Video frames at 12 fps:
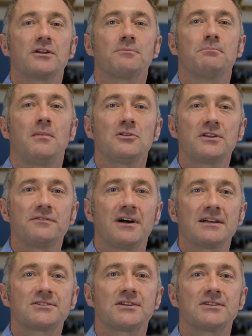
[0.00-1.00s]
on
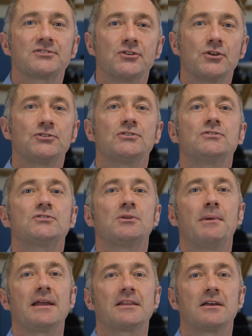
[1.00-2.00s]
multifaceted solutions to
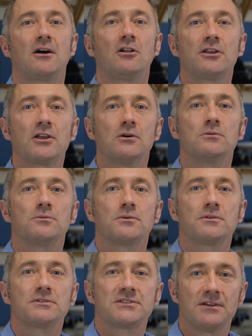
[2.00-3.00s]
make the oligo
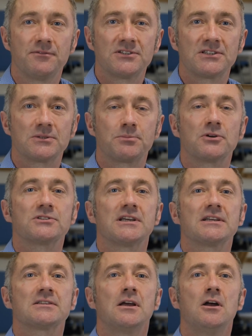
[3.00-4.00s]
synthesis
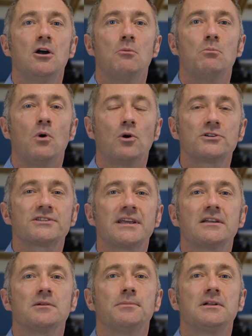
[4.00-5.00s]
process more
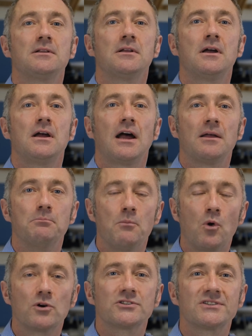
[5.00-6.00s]
scalable and
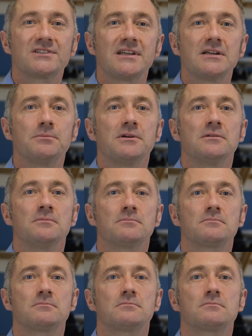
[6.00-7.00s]
more sustainable.
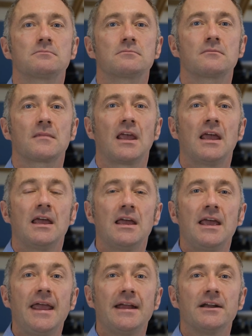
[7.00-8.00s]

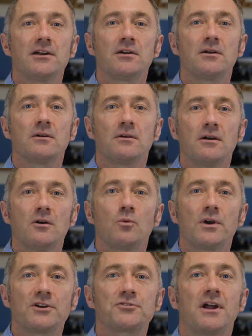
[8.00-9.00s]
Here,
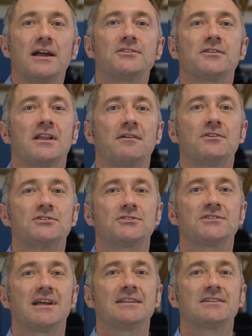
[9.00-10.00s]
we're trying to leverage our
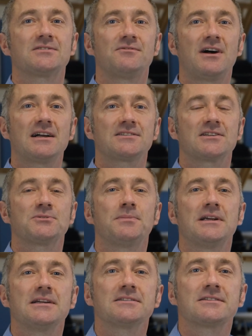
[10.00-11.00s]
scientists' vast
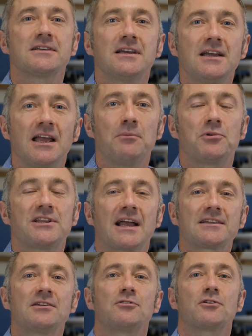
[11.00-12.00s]
experience in
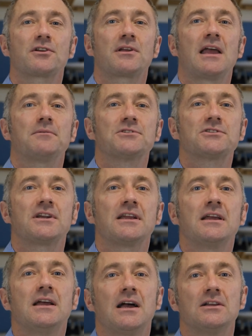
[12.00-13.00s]
protecting group
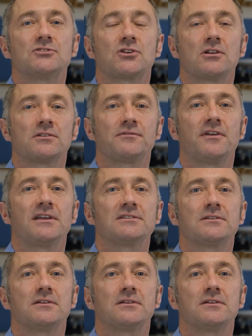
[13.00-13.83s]
chemistry and solid phase